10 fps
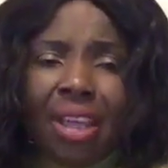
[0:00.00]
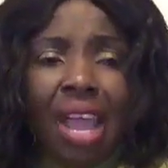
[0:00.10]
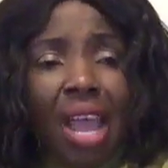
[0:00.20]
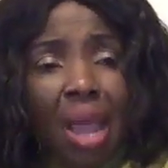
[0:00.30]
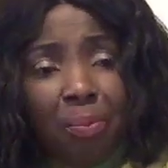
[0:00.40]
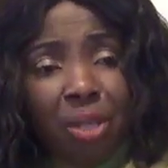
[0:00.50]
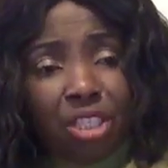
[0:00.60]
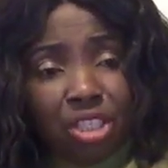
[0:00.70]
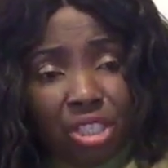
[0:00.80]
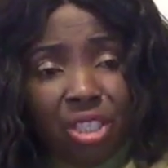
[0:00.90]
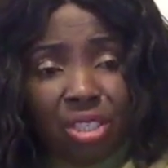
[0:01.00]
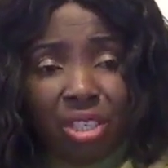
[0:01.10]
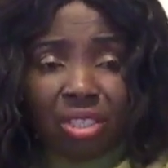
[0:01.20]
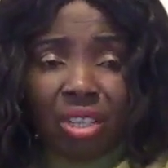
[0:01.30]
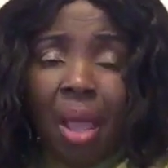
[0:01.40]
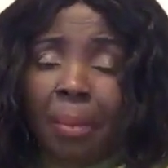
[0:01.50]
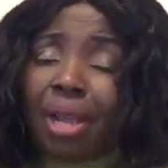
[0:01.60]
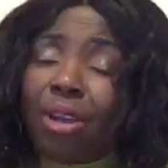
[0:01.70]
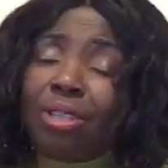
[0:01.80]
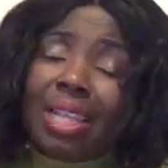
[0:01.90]
Help me, Jesus.
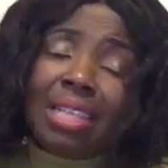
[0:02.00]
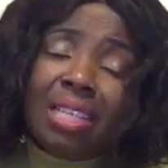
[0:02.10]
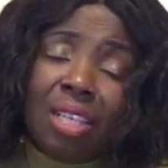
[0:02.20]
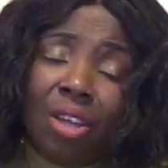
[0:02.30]
Because that is the